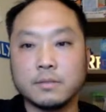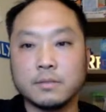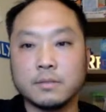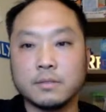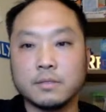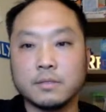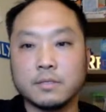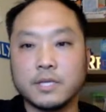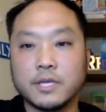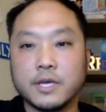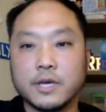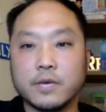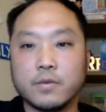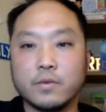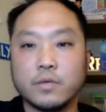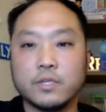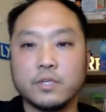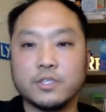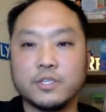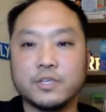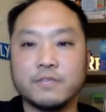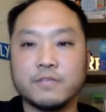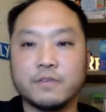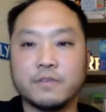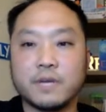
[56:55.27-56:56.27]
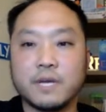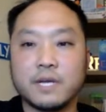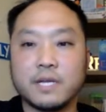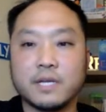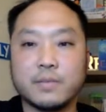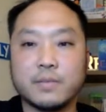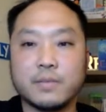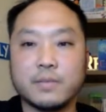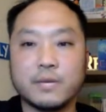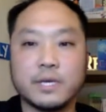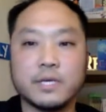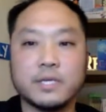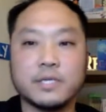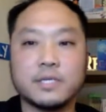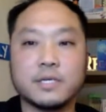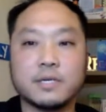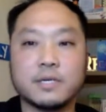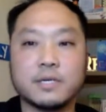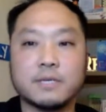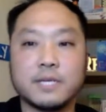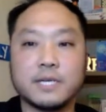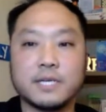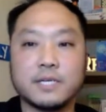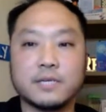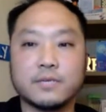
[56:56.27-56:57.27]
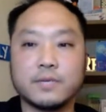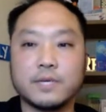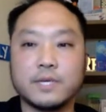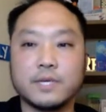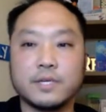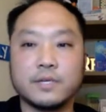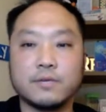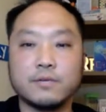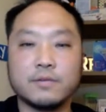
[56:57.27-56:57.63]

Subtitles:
So, yeah, Will G forgot to pick his up last week, too.